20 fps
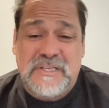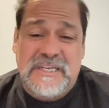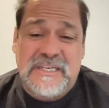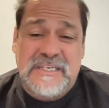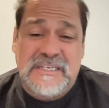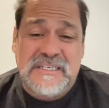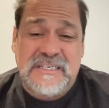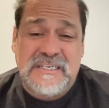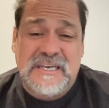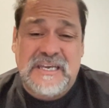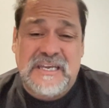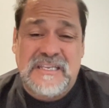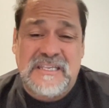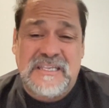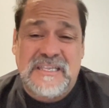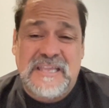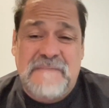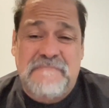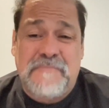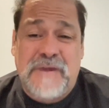And
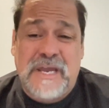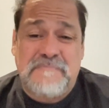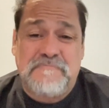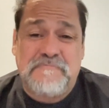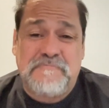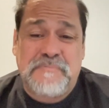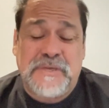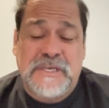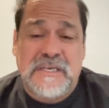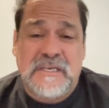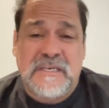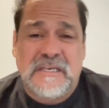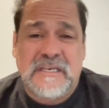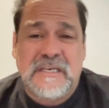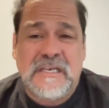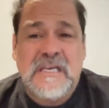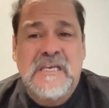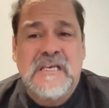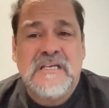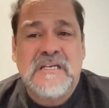that might be,
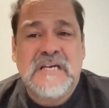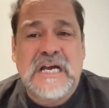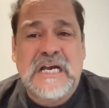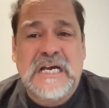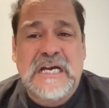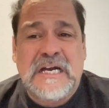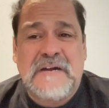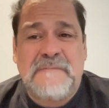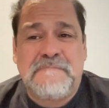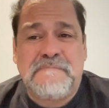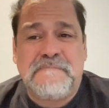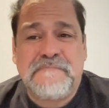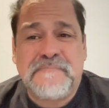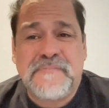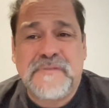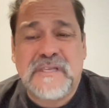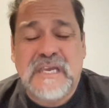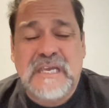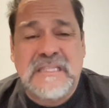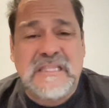
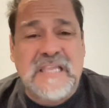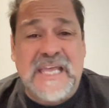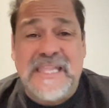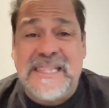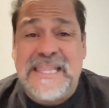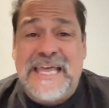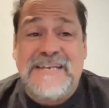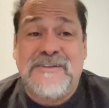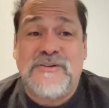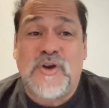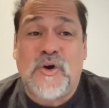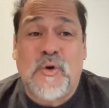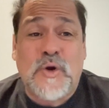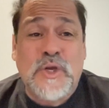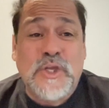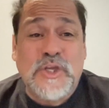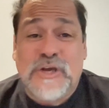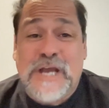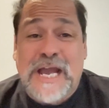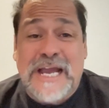and then, or
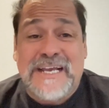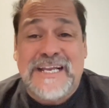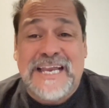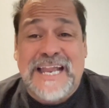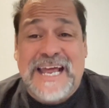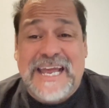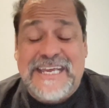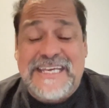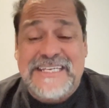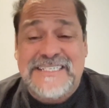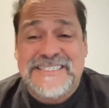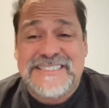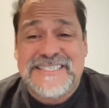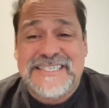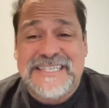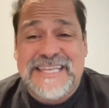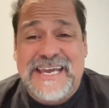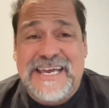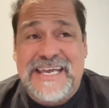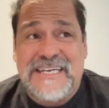you got clients
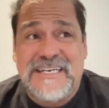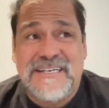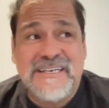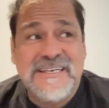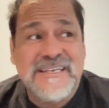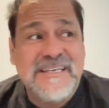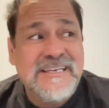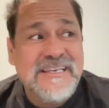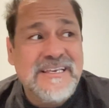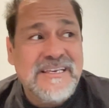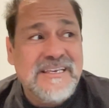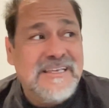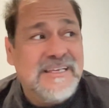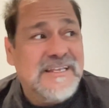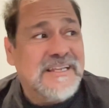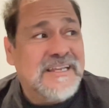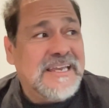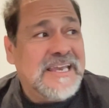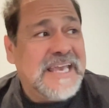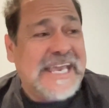that,
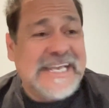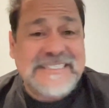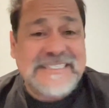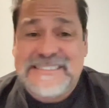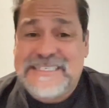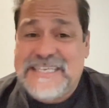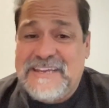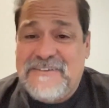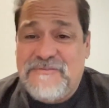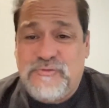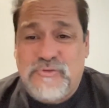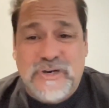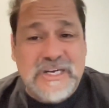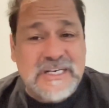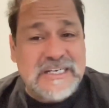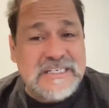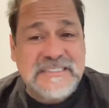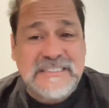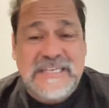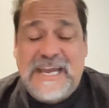Steve, we're going
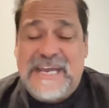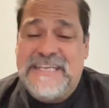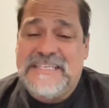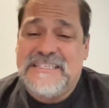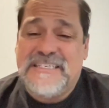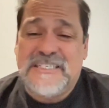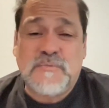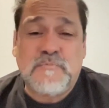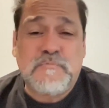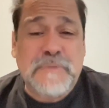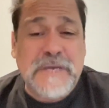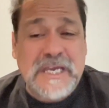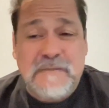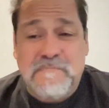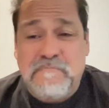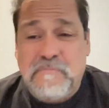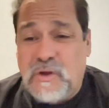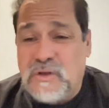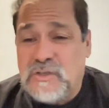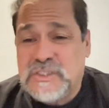to sign this big
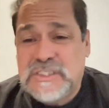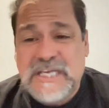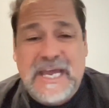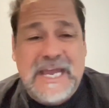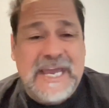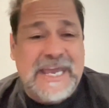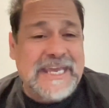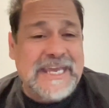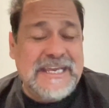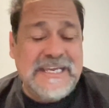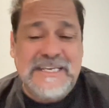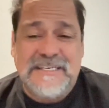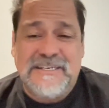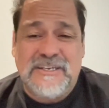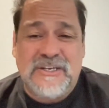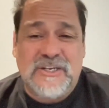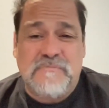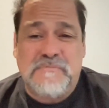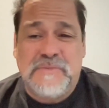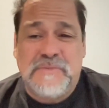
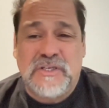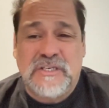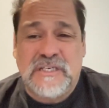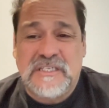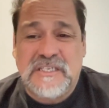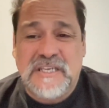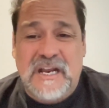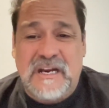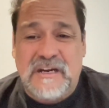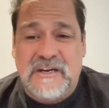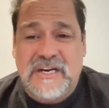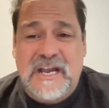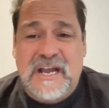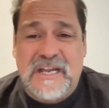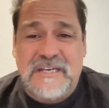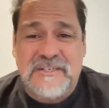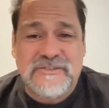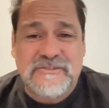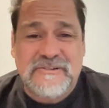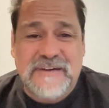multi-million-dollar
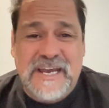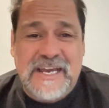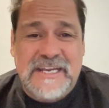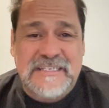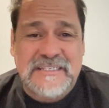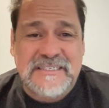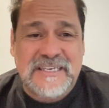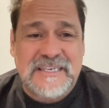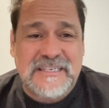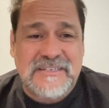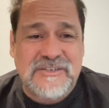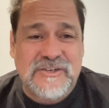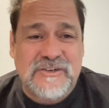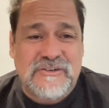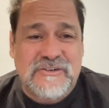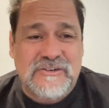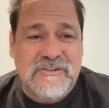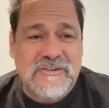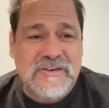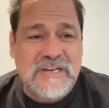contract, and
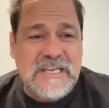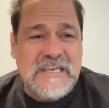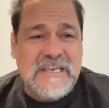you're